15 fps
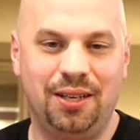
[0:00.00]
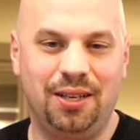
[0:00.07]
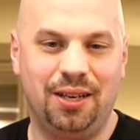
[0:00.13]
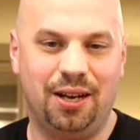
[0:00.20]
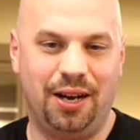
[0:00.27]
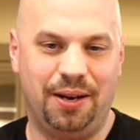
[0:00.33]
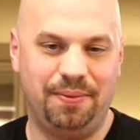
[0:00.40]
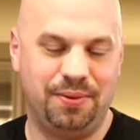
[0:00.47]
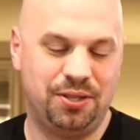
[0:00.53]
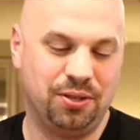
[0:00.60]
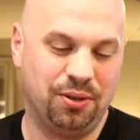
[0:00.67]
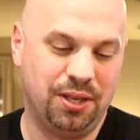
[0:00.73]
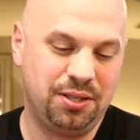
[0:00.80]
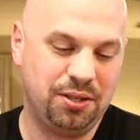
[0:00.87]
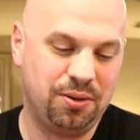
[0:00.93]
All right, so
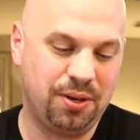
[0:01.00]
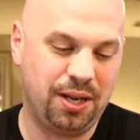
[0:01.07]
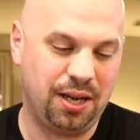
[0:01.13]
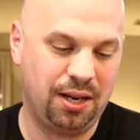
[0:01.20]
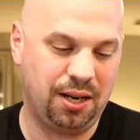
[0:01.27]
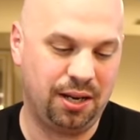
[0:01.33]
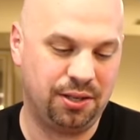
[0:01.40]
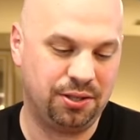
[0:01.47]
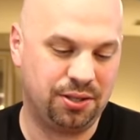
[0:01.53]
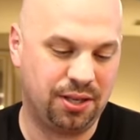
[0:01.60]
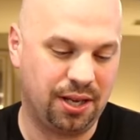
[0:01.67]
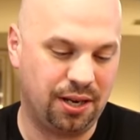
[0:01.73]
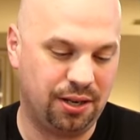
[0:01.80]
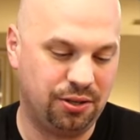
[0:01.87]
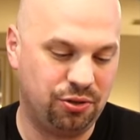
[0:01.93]
let's go ahead and just
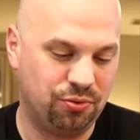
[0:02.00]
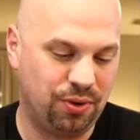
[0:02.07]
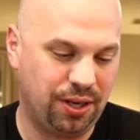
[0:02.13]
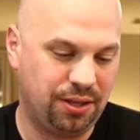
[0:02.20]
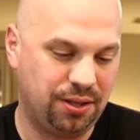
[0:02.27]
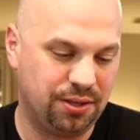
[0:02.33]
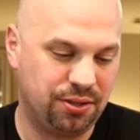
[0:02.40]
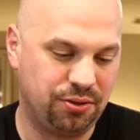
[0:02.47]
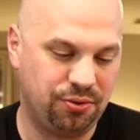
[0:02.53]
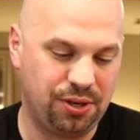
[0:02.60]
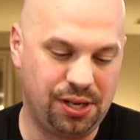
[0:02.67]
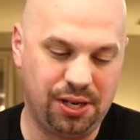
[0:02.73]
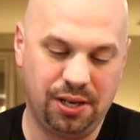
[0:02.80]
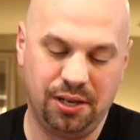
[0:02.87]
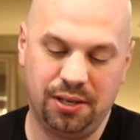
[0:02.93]
kind of drink this
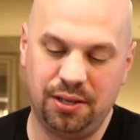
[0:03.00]
green.